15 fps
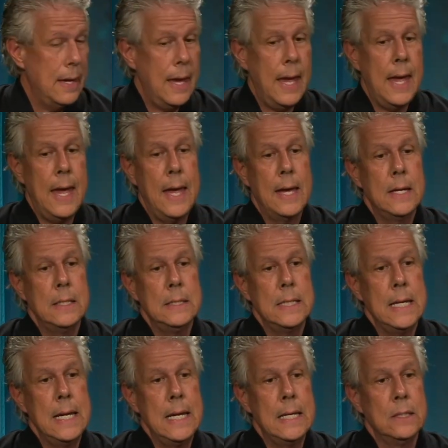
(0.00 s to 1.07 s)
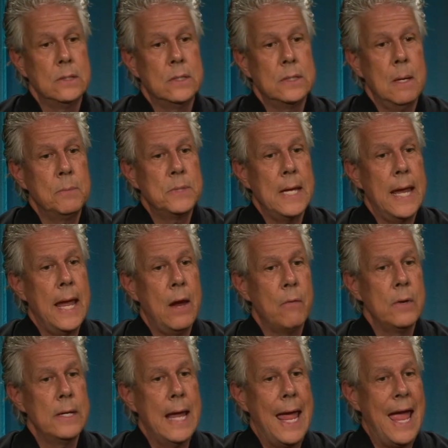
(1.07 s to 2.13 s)
And in
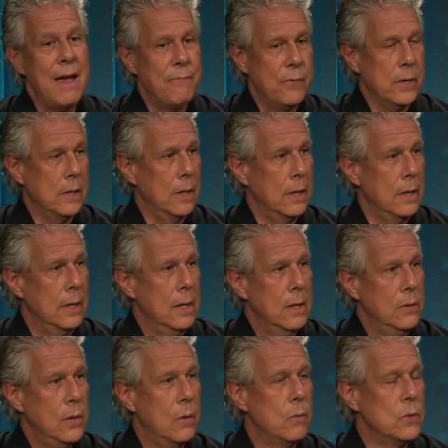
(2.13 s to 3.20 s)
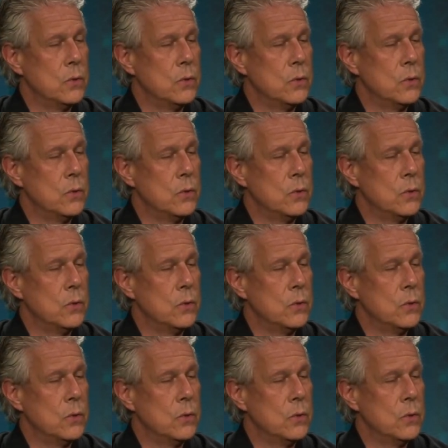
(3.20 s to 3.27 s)
sub-Saharan Africa, there